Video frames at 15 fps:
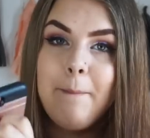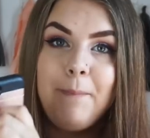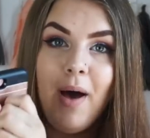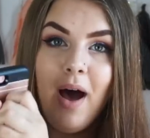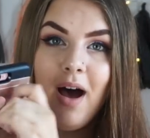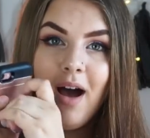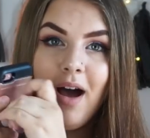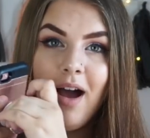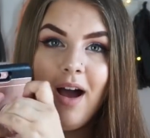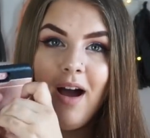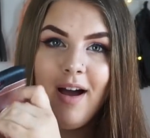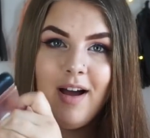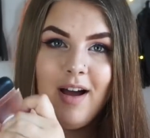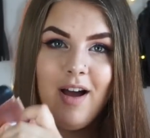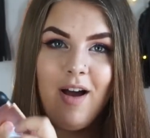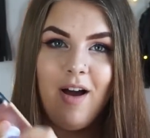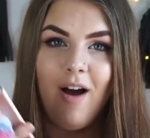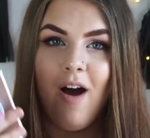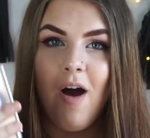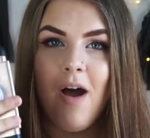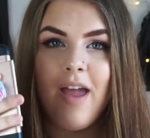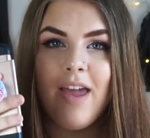But
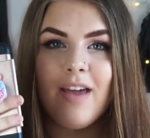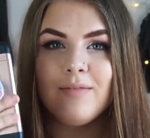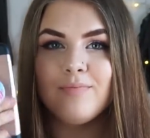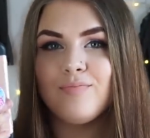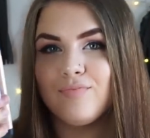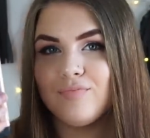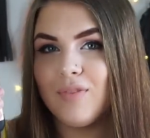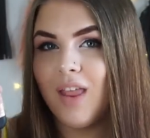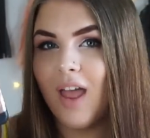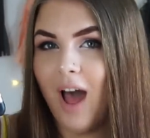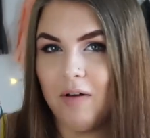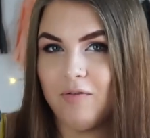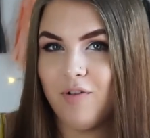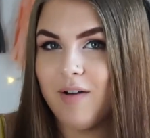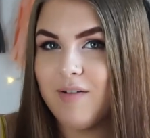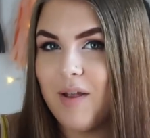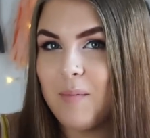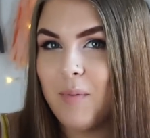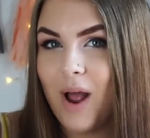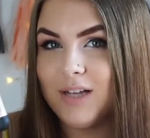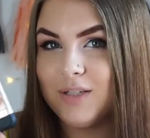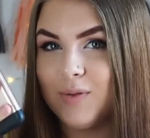I am very
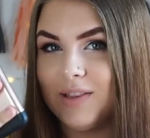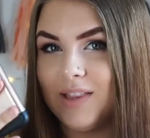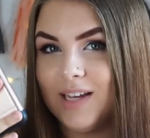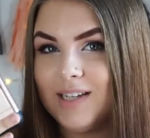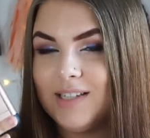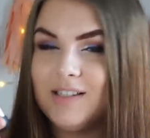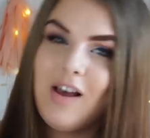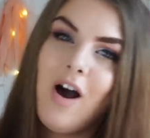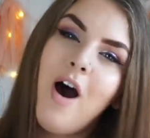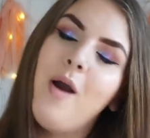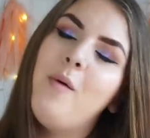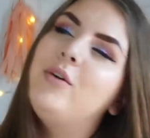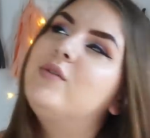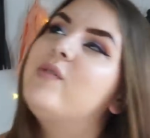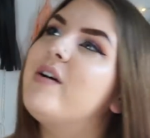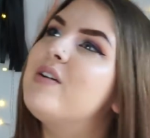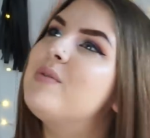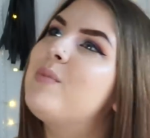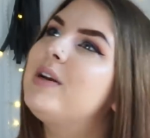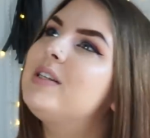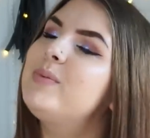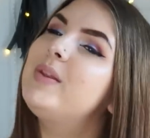impressed with this. I was very
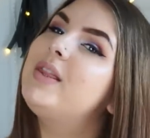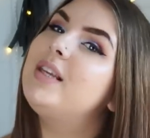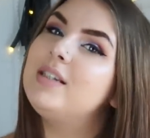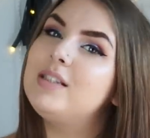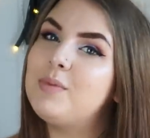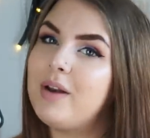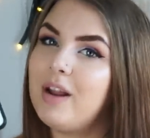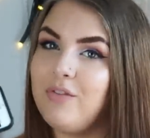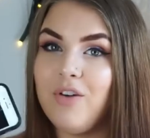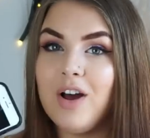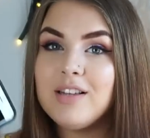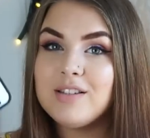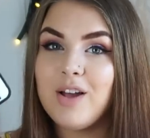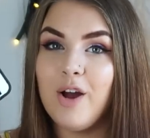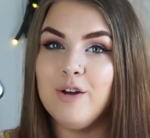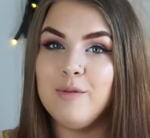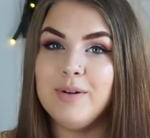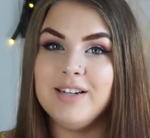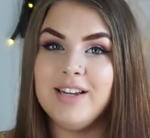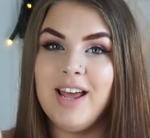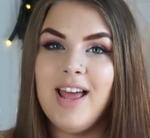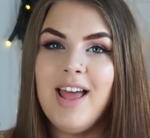impressed with this when I first
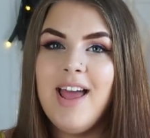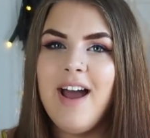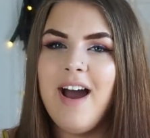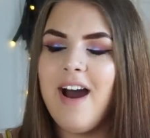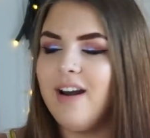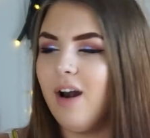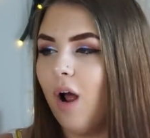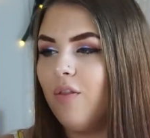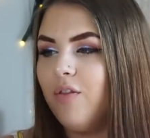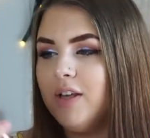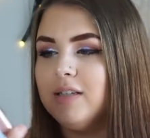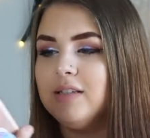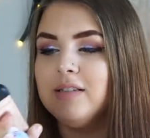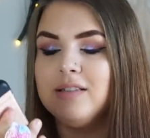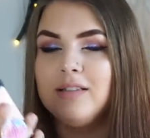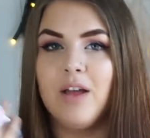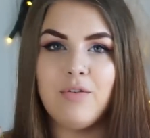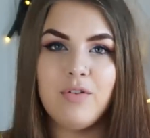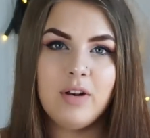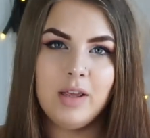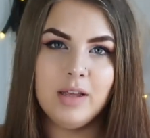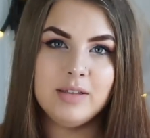opened it and this is
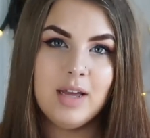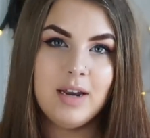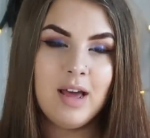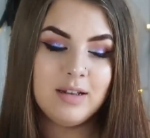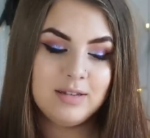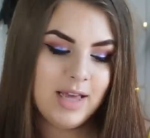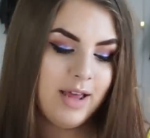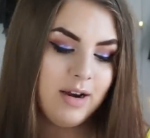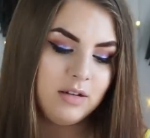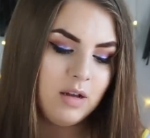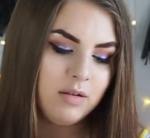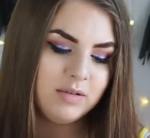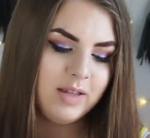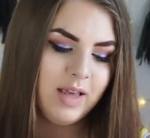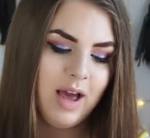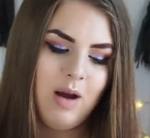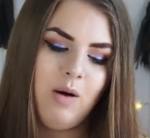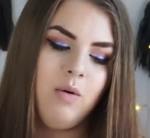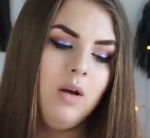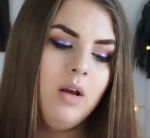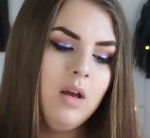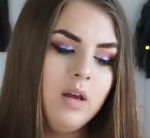definitely a 10 out of 10. I don't see
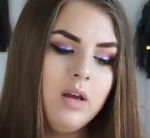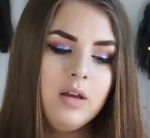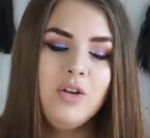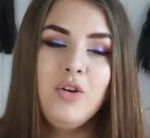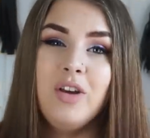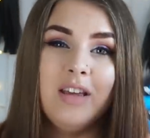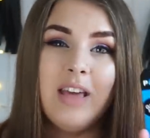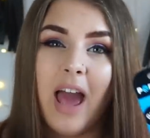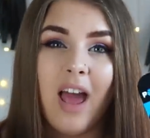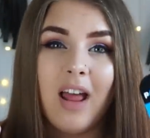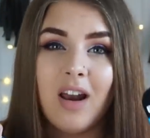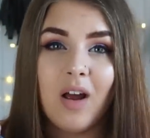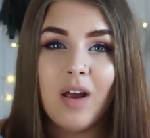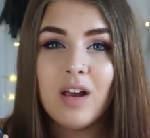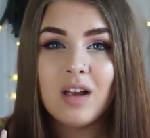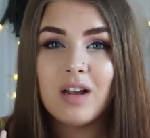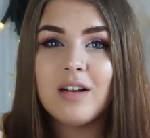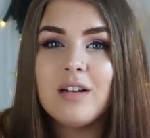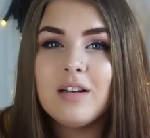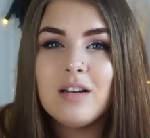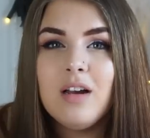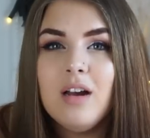how you could get like,
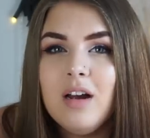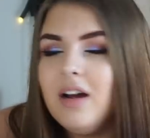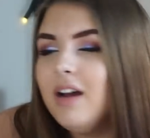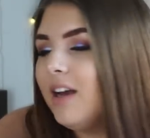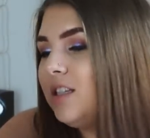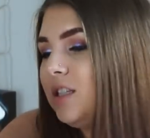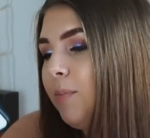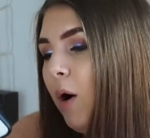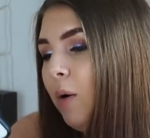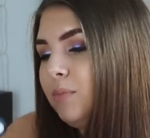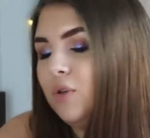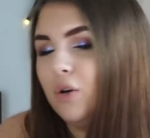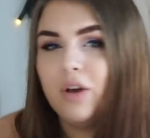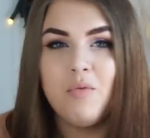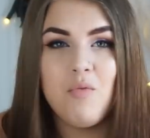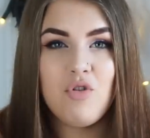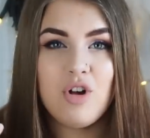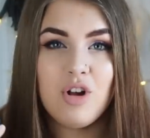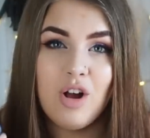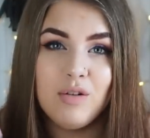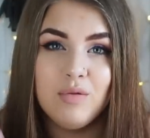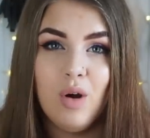it's a pop socket, what
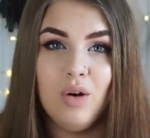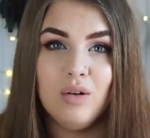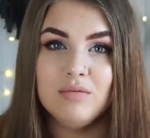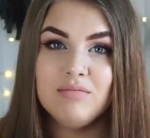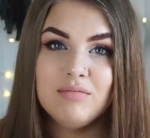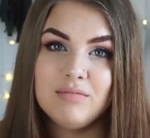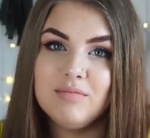could go wrong?